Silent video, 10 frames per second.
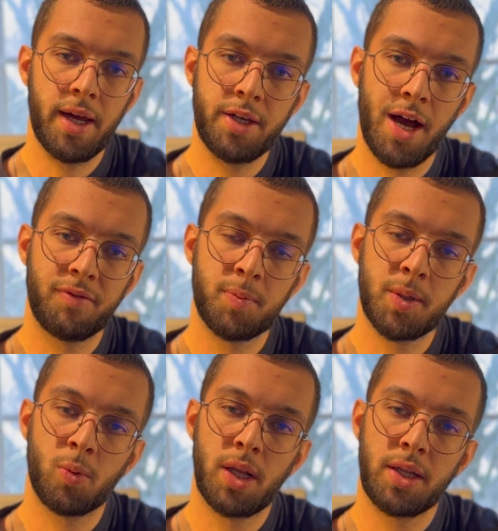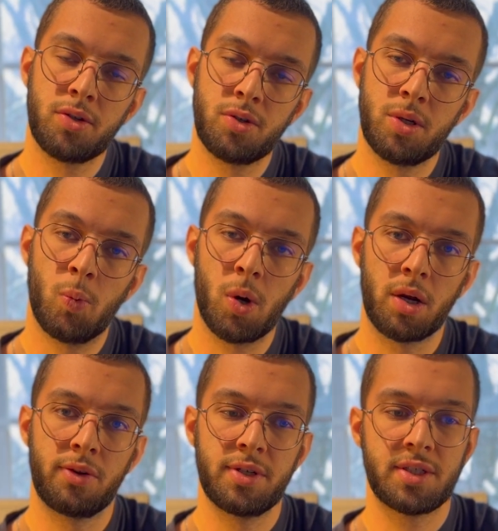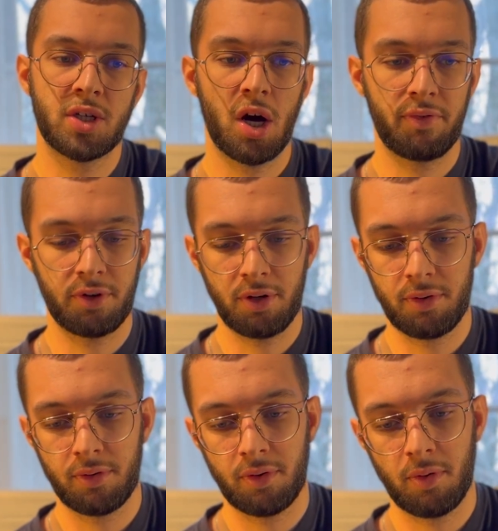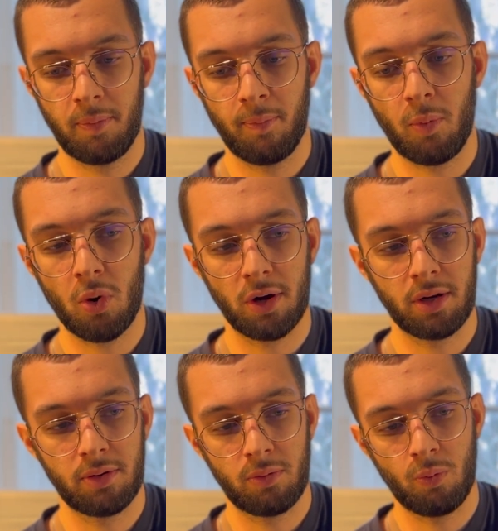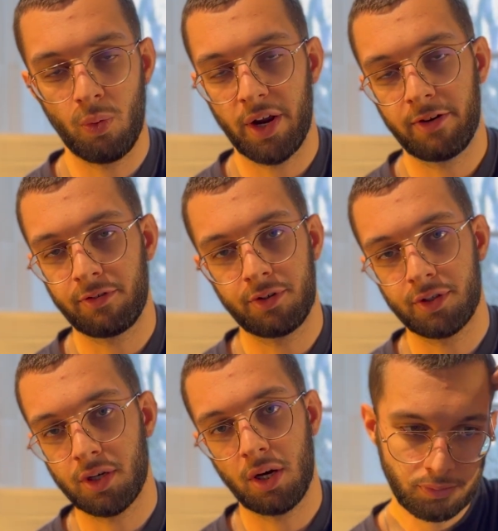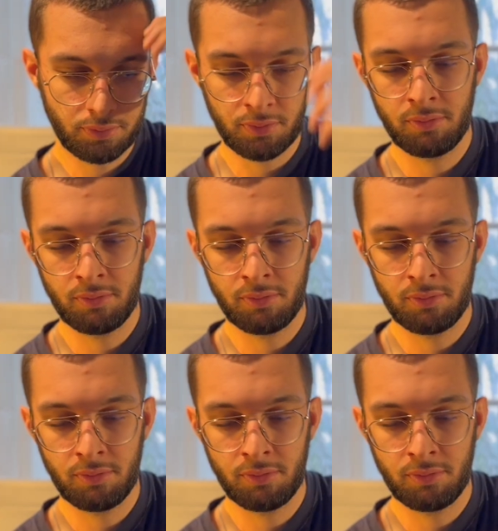You have to be willing to do the work to discover more, whatever the cost.